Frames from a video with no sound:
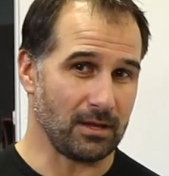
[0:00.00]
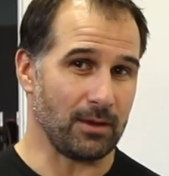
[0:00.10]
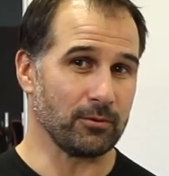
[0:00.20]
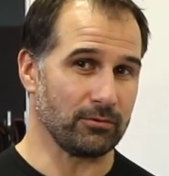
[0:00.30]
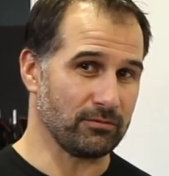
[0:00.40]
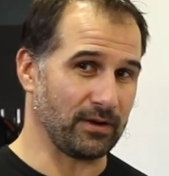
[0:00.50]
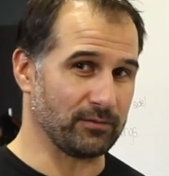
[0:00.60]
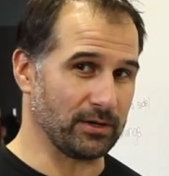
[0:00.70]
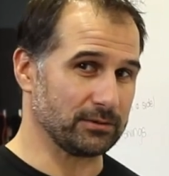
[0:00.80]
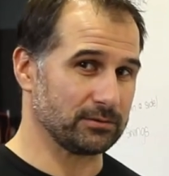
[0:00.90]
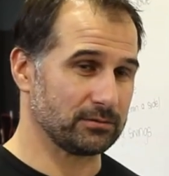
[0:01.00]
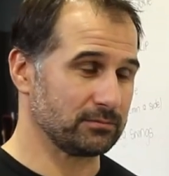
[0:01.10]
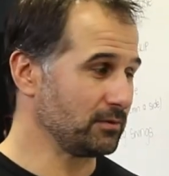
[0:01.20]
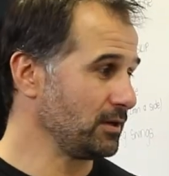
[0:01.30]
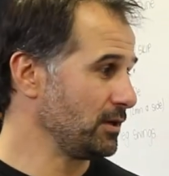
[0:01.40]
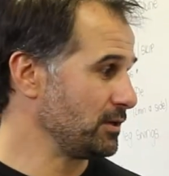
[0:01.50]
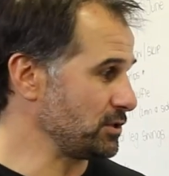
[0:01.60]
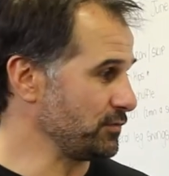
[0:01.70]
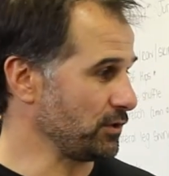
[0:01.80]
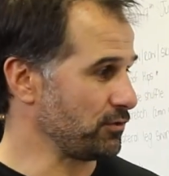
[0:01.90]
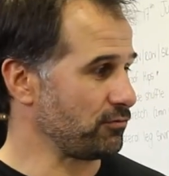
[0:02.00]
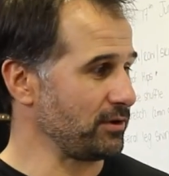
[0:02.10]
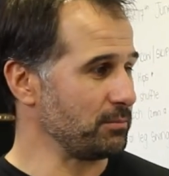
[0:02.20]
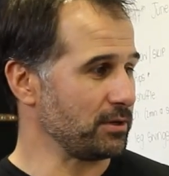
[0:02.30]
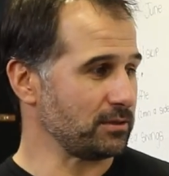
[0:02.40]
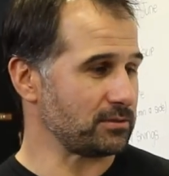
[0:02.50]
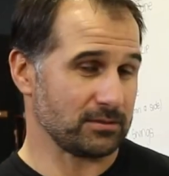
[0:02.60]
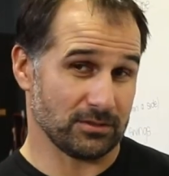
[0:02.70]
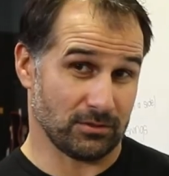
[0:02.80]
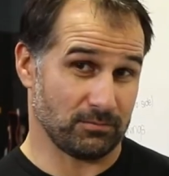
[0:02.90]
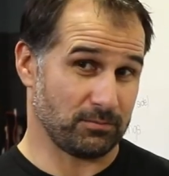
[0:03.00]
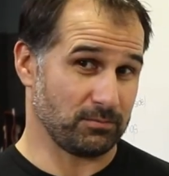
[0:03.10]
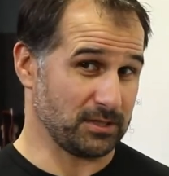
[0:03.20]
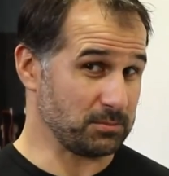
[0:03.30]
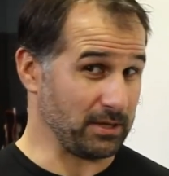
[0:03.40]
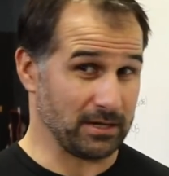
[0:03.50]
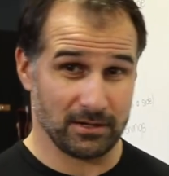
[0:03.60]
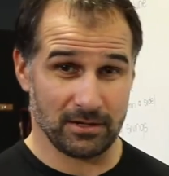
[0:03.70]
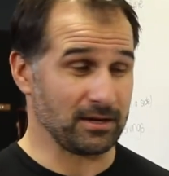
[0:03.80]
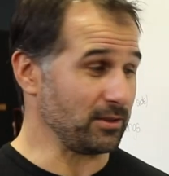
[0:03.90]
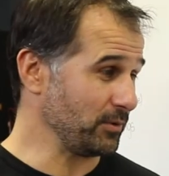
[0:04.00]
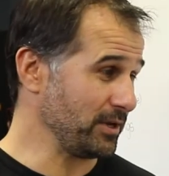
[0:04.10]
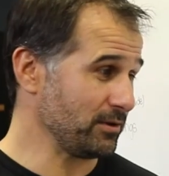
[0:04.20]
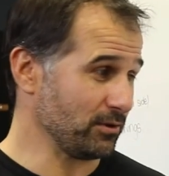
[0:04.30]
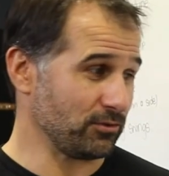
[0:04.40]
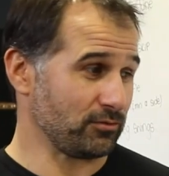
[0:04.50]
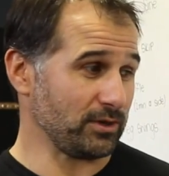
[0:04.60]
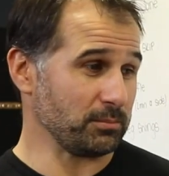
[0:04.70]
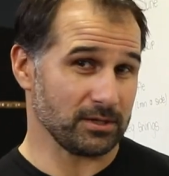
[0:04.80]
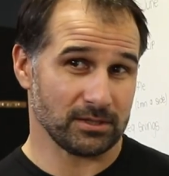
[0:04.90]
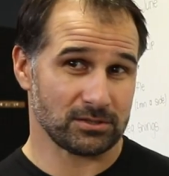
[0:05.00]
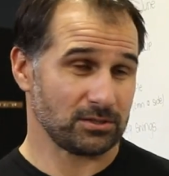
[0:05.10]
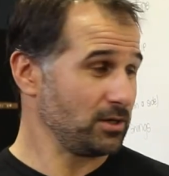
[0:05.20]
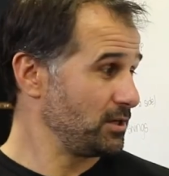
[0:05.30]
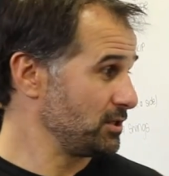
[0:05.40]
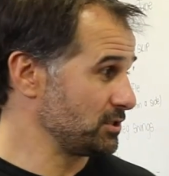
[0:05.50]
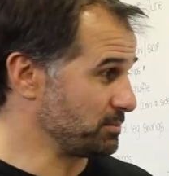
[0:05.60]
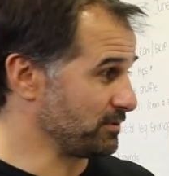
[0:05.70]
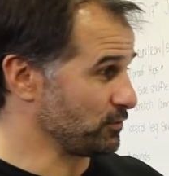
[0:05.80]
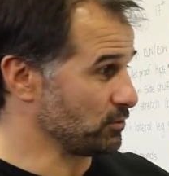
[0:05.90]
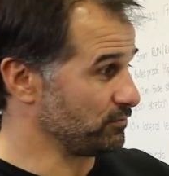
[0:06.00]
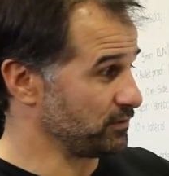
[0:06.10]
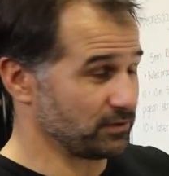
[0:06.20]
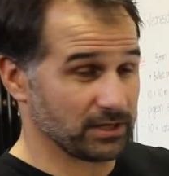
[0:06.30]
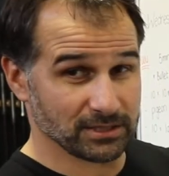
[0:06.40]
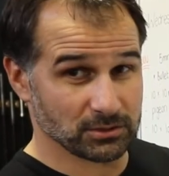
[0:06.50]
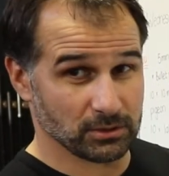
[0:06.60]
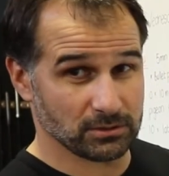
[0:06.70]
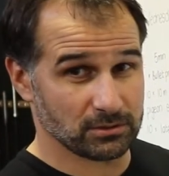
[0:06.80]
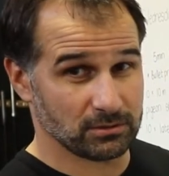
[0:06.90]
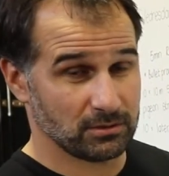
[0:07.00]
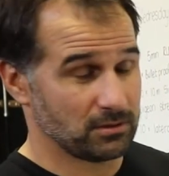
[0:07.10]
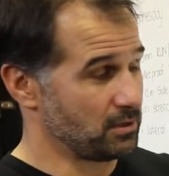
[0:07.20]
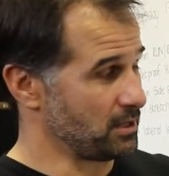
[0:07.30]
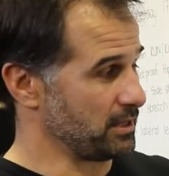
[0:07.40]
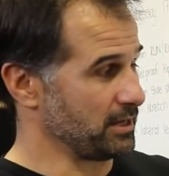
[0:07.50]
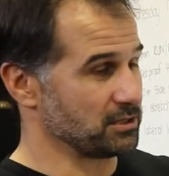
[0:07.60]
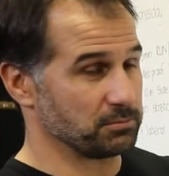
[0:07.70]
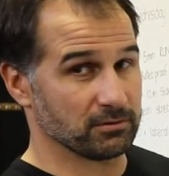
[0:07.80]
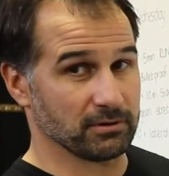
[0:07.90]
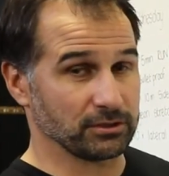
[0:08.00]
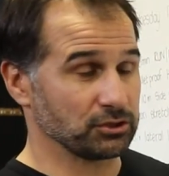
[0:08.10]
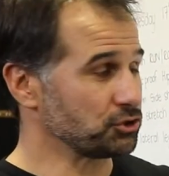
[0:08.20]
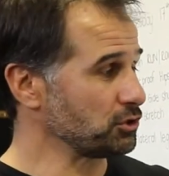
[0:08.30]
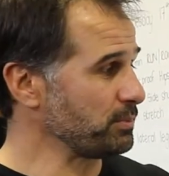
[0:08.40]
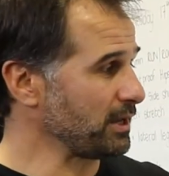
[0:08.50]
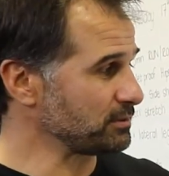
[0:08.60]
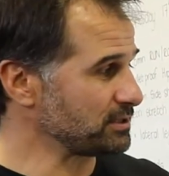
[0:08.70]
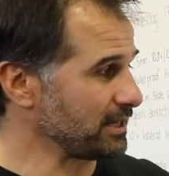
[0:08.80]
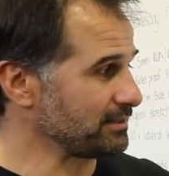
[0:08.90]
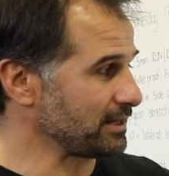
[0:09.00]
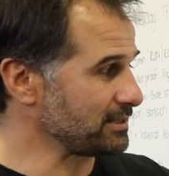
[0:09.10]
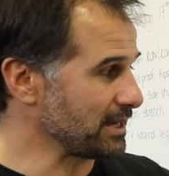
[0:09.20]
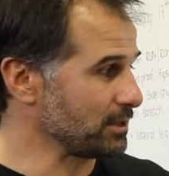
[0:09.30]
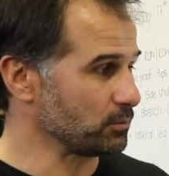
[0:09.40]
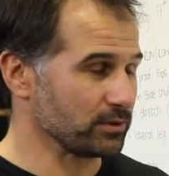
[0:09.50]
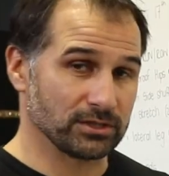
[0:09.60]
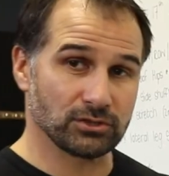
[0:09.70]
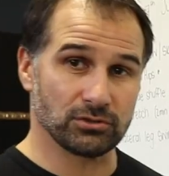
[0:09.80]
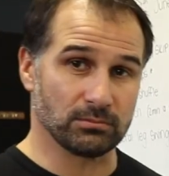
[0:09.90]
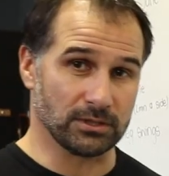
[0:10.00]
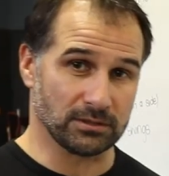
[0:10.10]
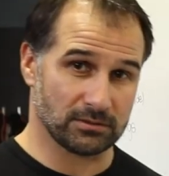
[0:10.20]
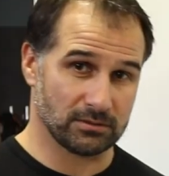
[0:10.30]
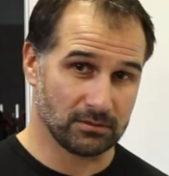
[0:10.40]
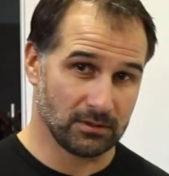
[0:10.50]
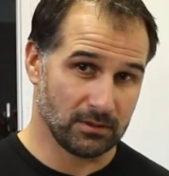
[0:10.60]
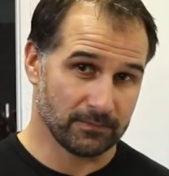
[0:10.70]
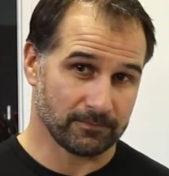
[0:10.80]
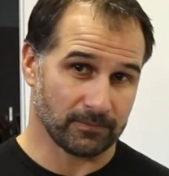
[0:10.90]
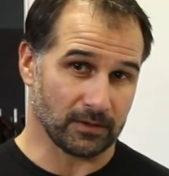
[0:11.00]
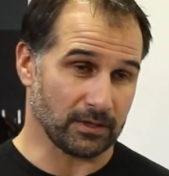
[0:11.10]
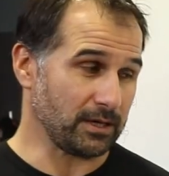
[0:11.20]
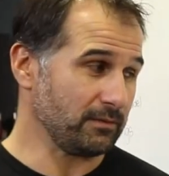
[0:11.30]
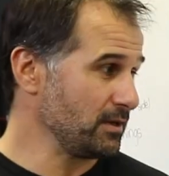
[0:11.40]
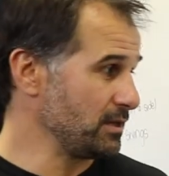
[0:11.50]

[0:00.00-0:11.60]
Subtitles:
And we're going to do 5 rounds. So you've got 3 minutes. Let's explain it another way. You've got 3 minutes to perform 50 air squats and a 100-meter run. You should be able to get that done within 2 minutes. Okay?